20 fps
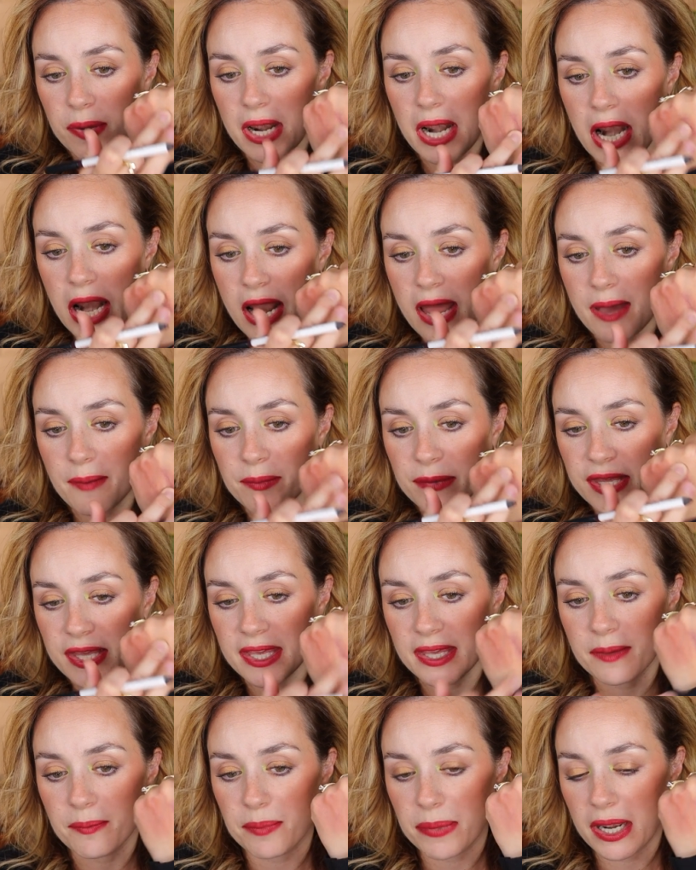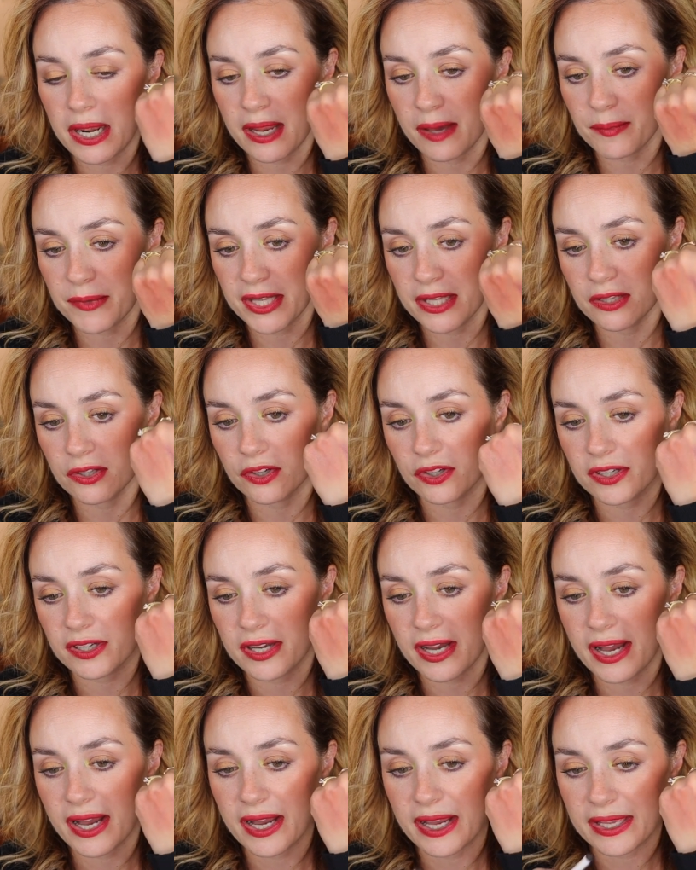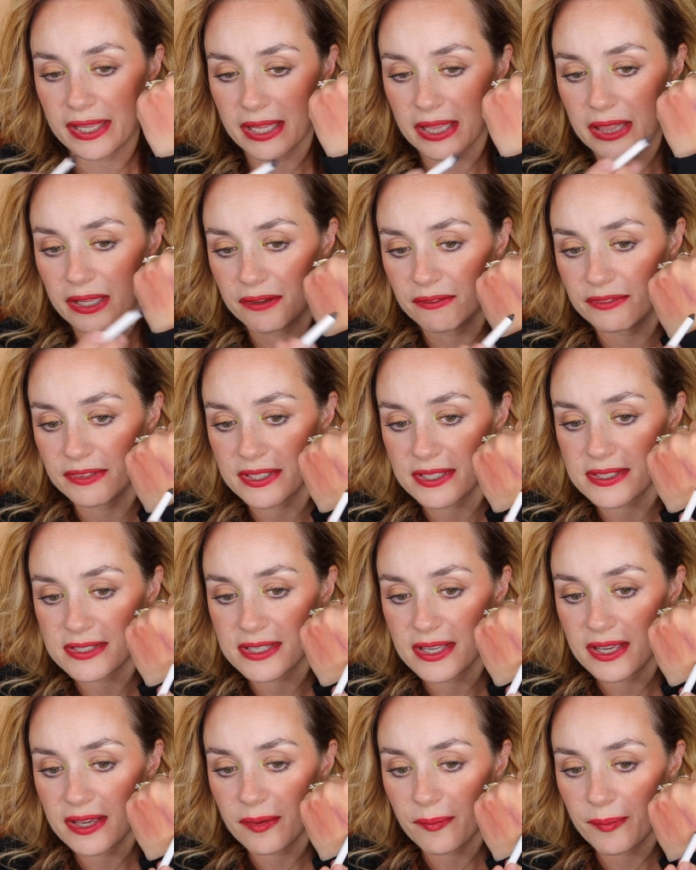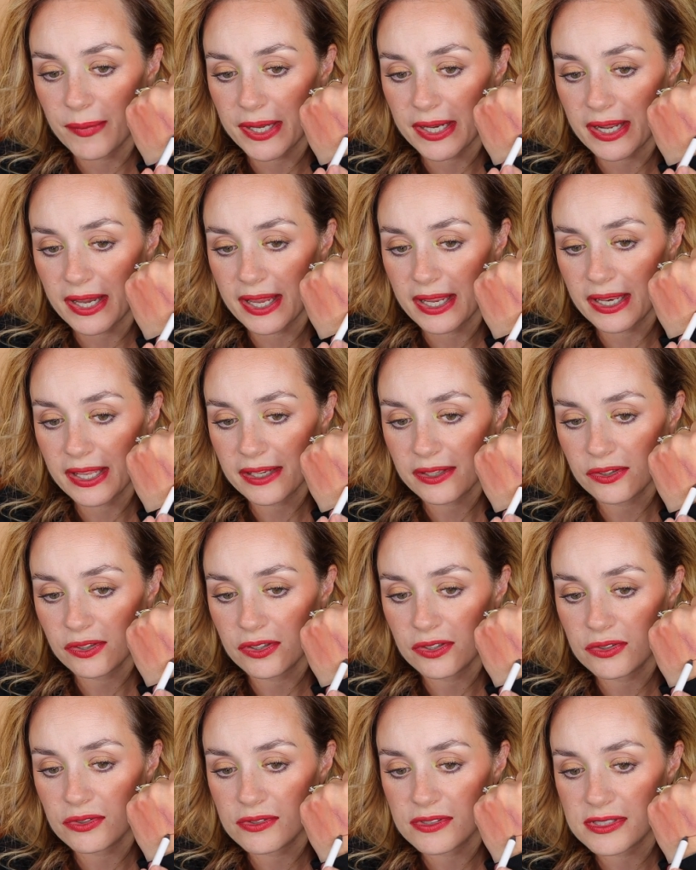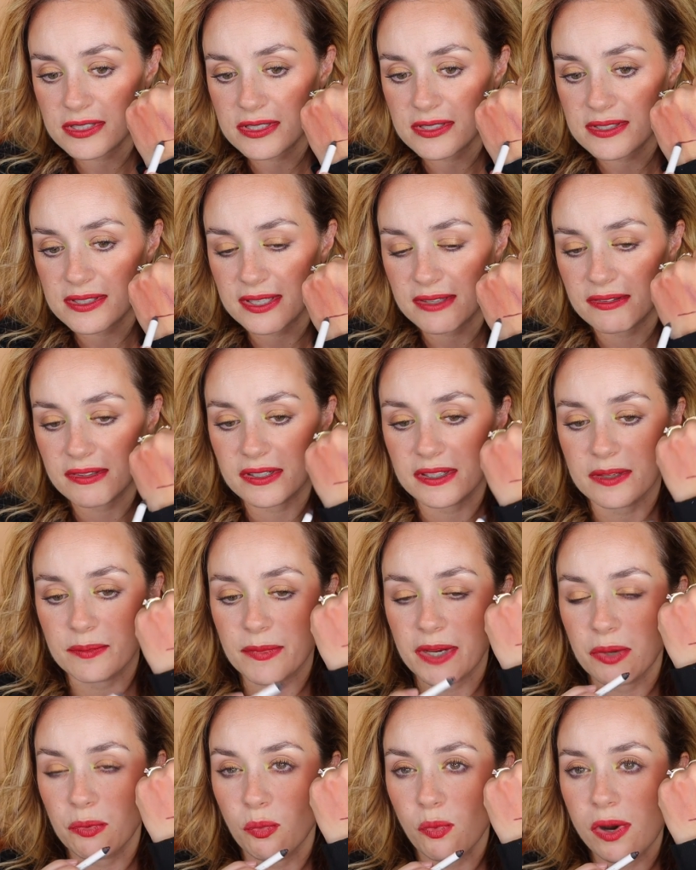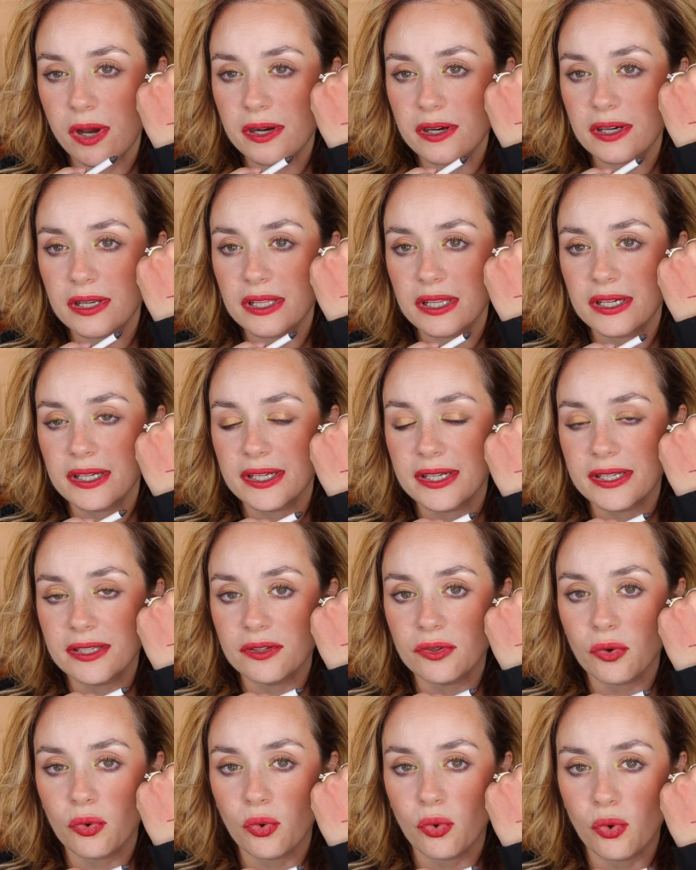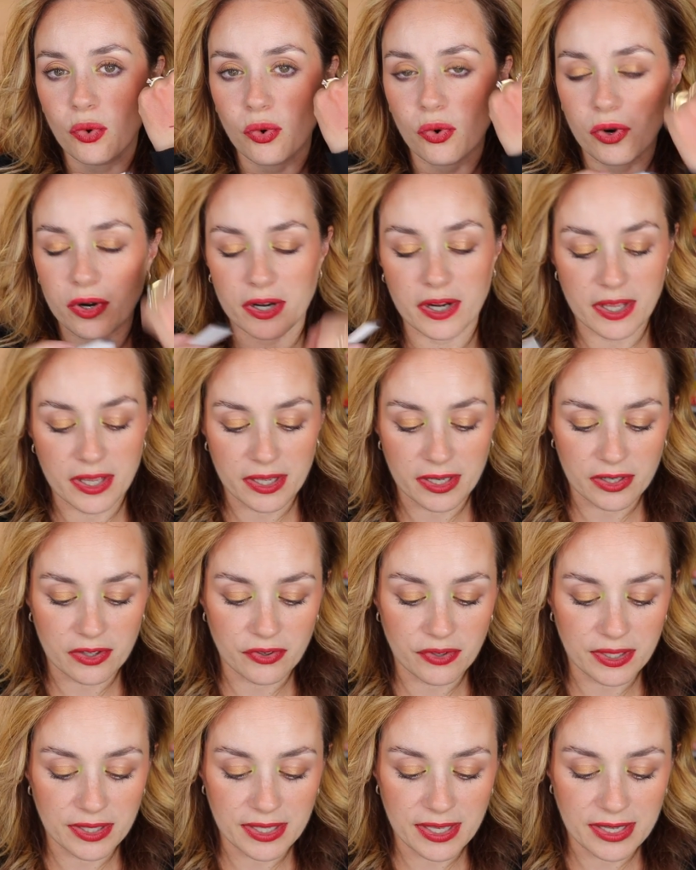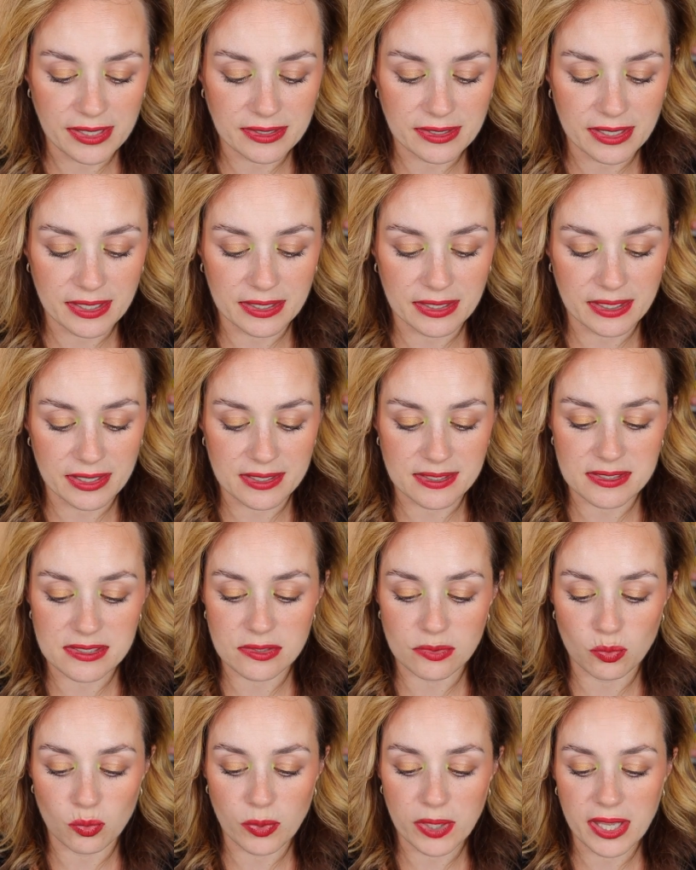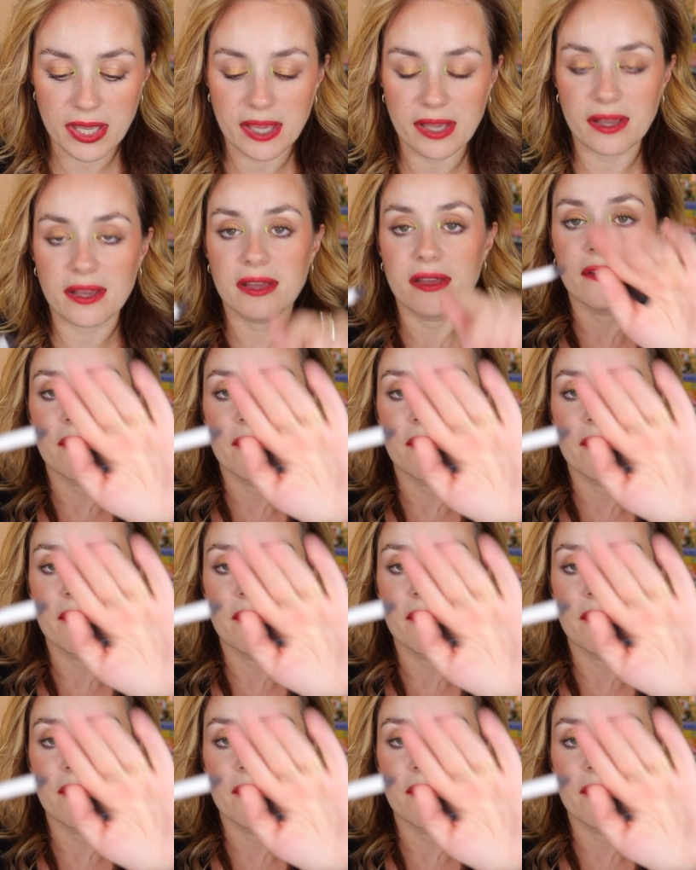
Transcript: plummy look. I love this, but I like to use this either in my waterline or create a nice wing.